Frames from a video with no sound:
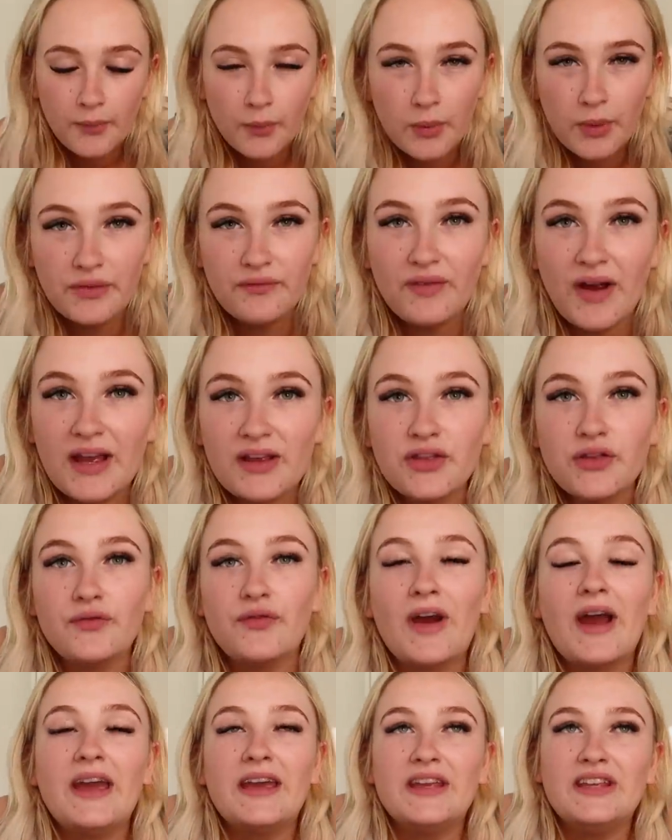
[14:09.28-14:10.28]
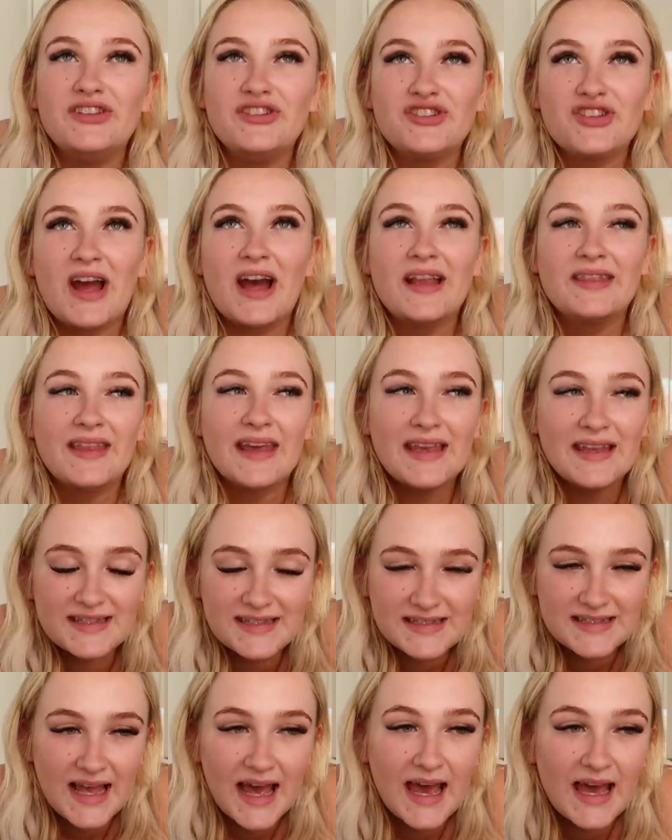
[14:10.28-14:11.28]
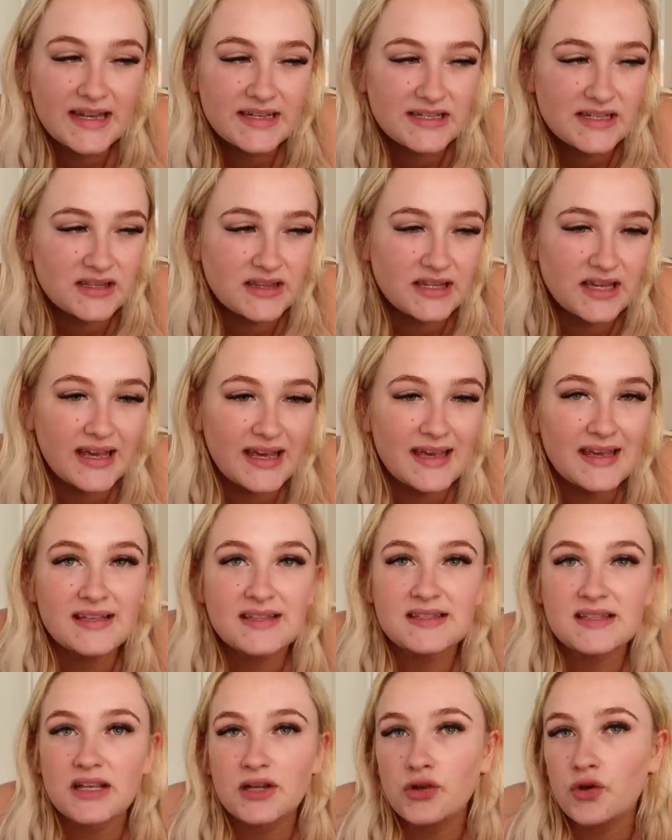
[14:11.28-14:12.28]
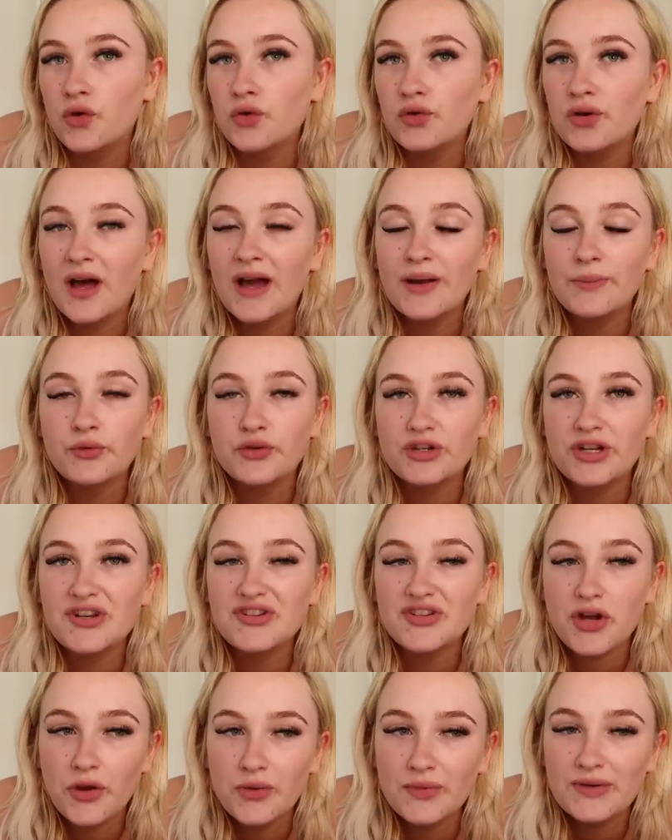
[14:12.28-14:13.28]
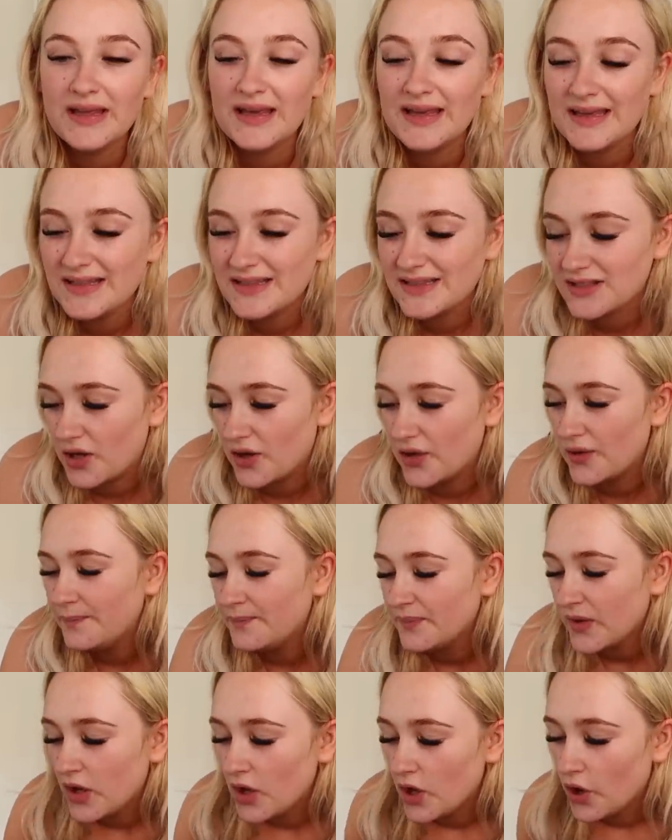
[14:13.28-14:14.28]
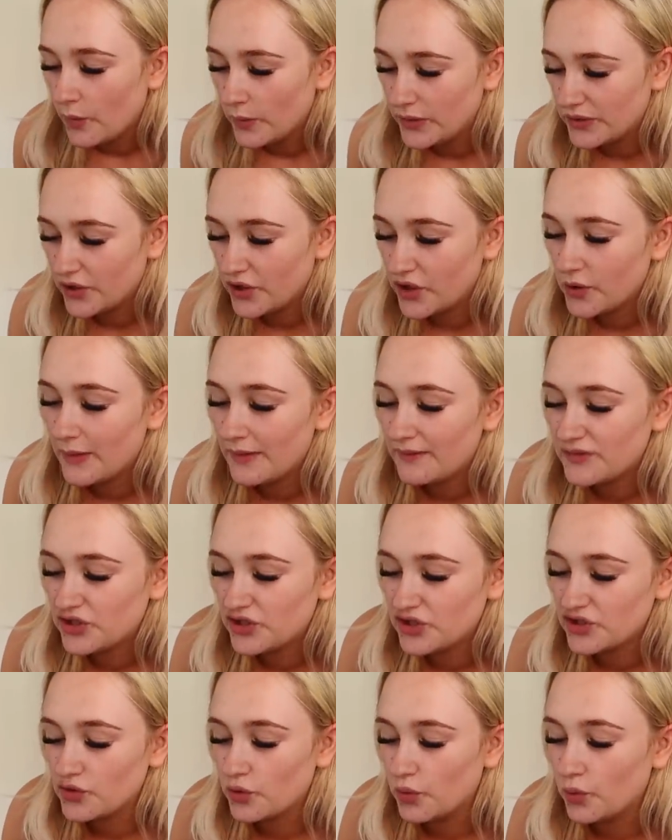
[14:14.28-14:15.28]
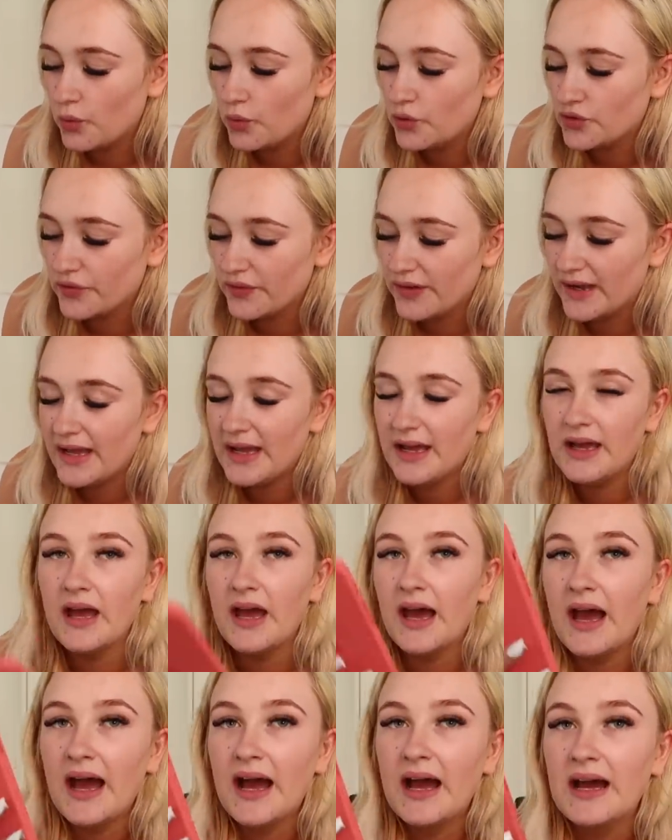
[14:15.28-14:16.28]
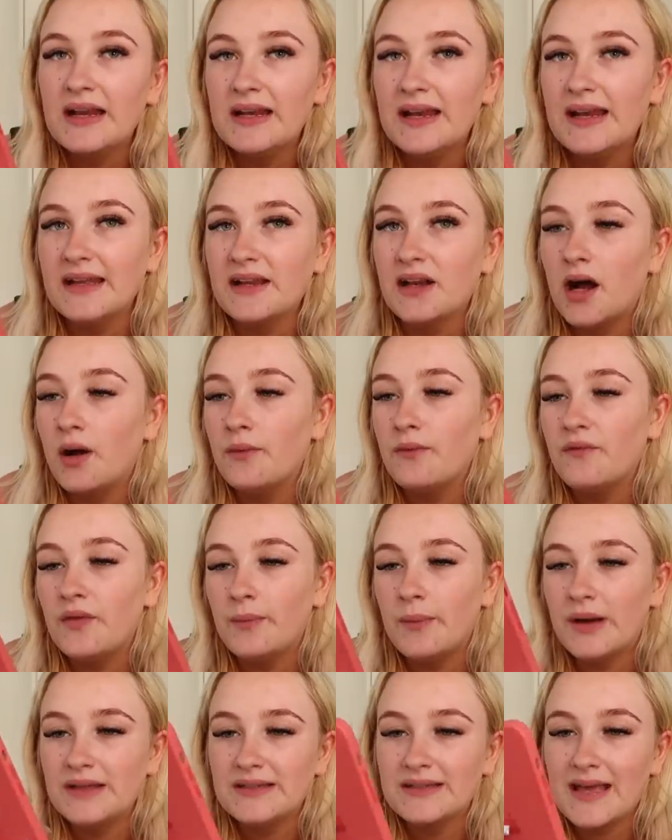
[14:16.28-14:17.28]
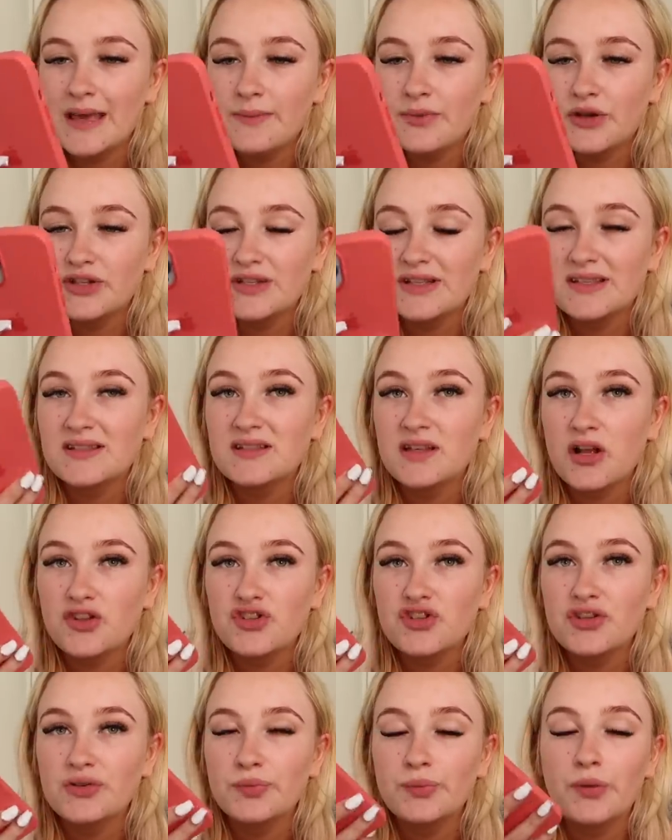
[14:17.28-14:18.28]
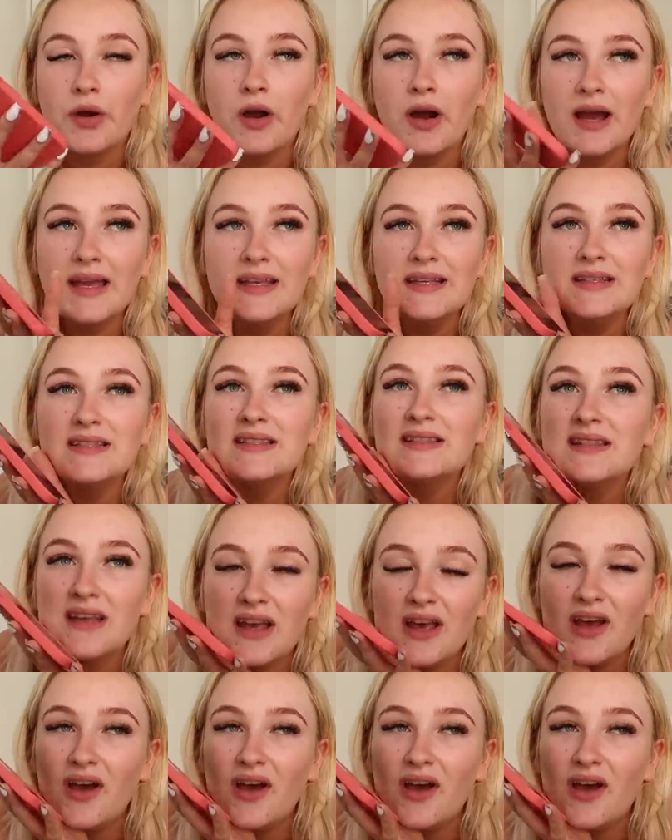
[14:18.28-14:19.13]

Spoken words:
We rang the Range and they said that it's an online product only, so we don't know whether to just order it and let it come for Monday because it's such a good price,